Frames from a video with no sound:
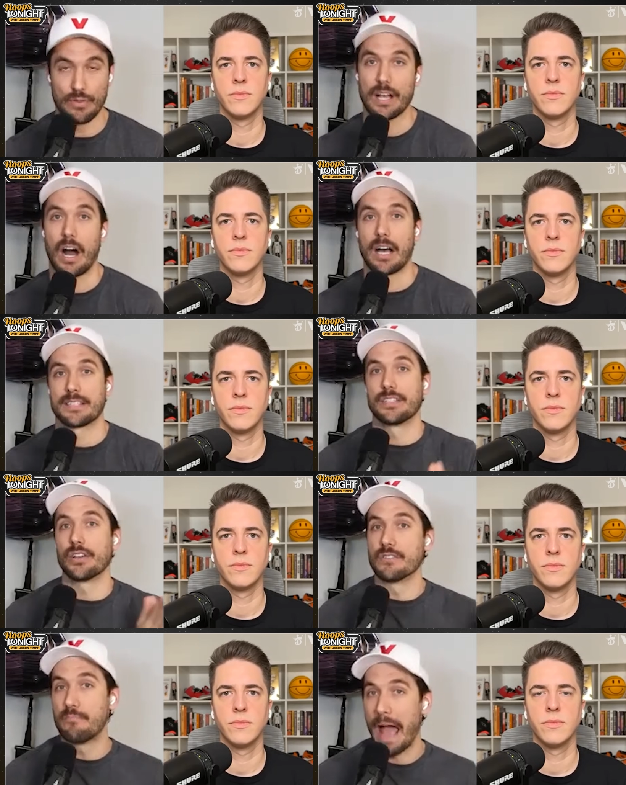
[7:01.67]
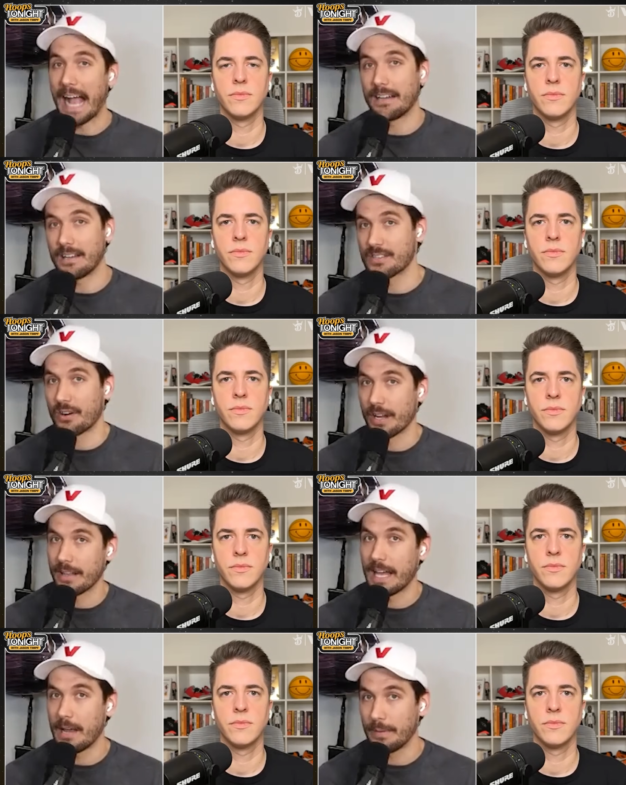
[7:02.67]
Speaker 1: think Austin goes back into the starting
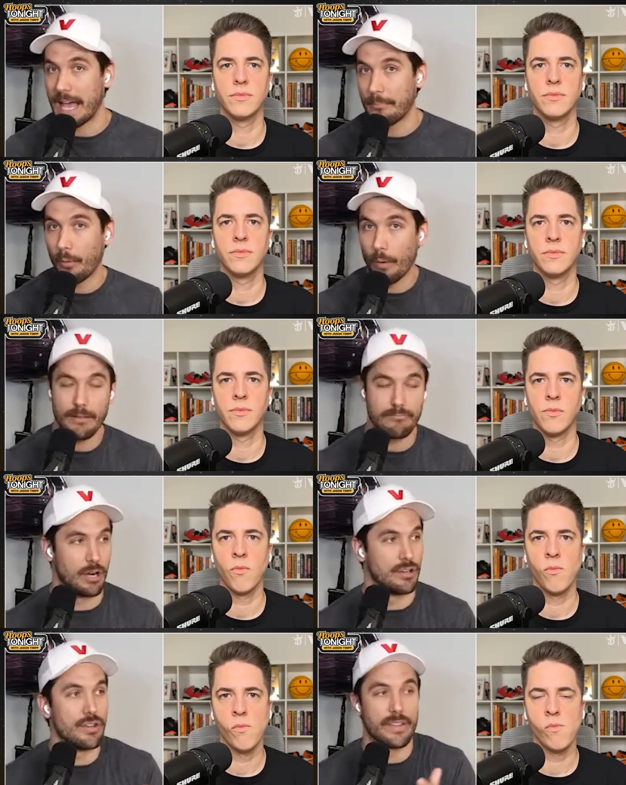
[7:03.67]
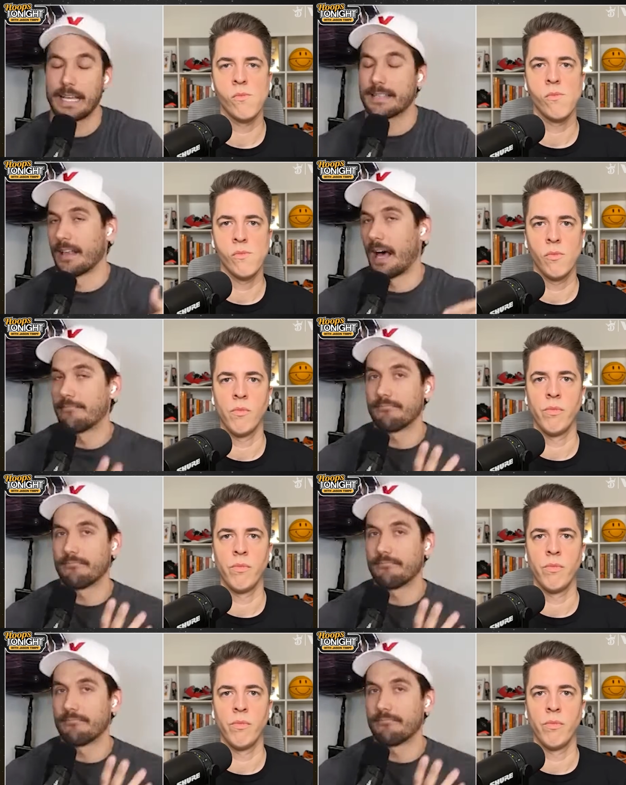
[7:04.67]
lineup at that point, or do you think they slot